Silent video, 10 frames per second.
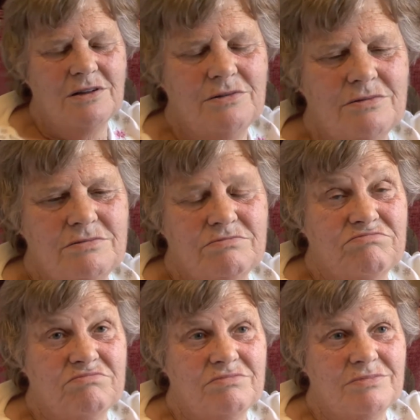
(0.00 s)
Oh,
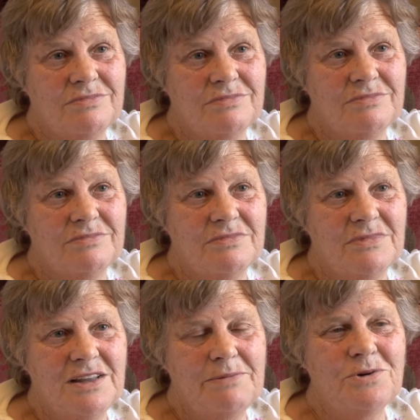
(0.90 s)

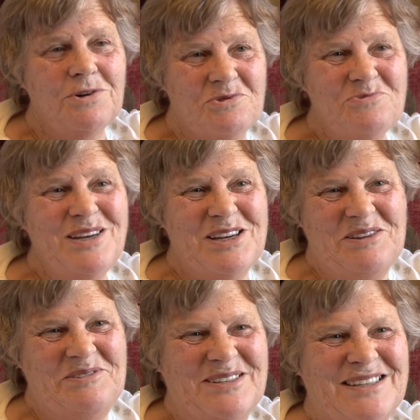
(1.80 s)
that they put on the
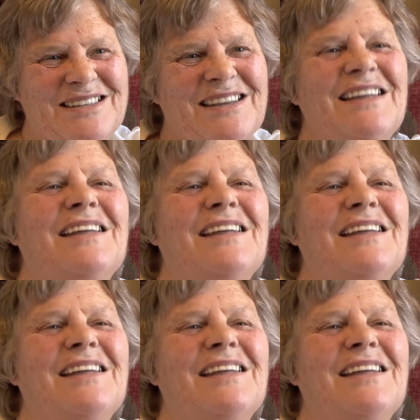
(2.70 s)
windows.